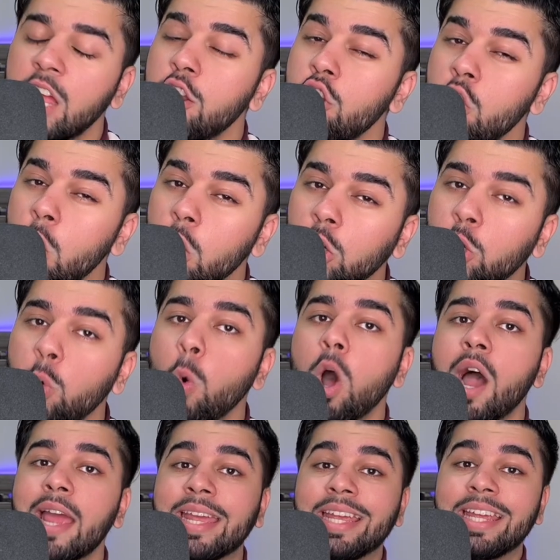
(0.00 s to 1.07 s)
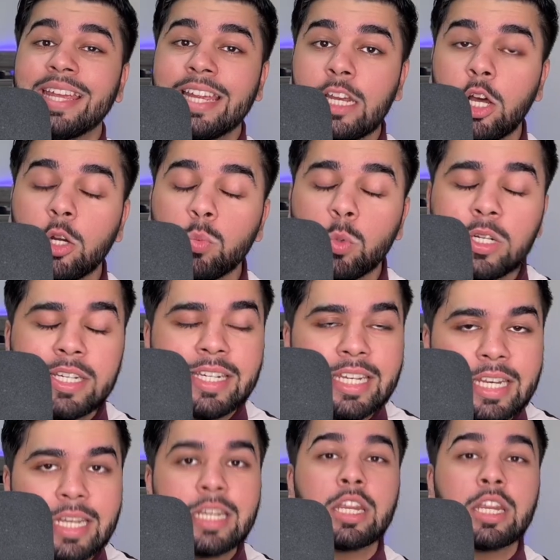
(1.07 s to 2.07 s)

not quite. Elon would need